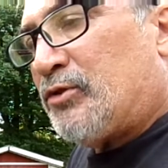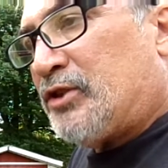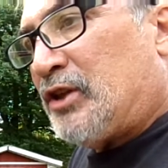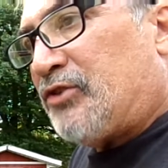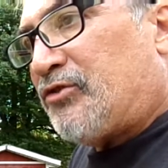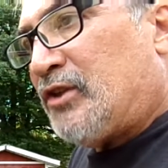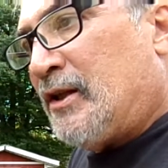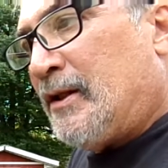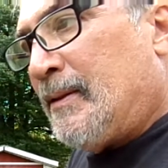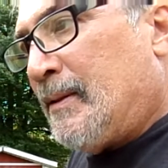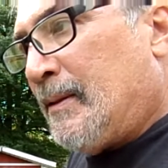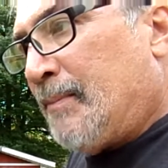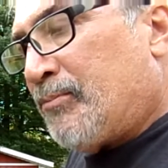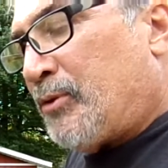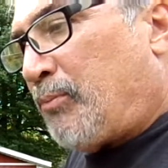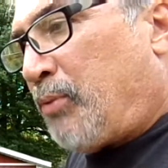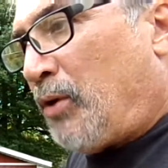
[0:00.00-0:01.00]
the
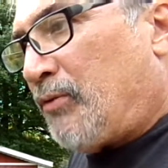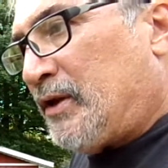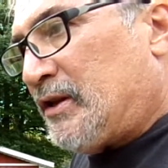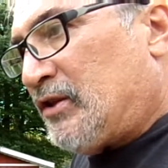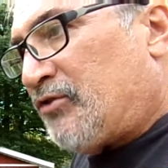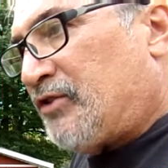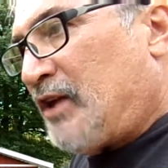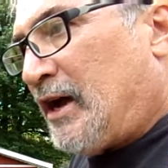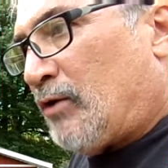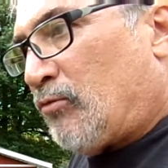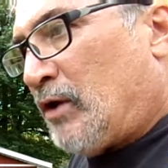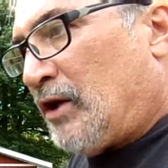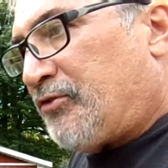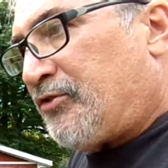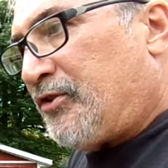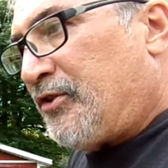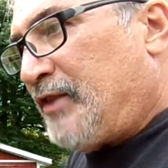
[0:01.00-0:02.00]
pulley does not
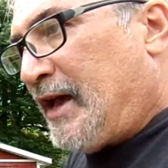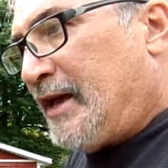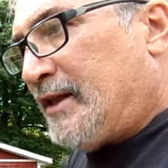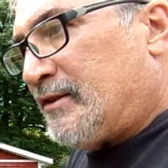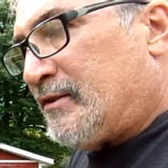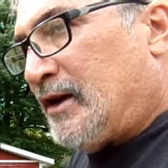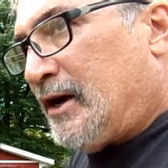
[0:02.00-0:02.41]
rust to that.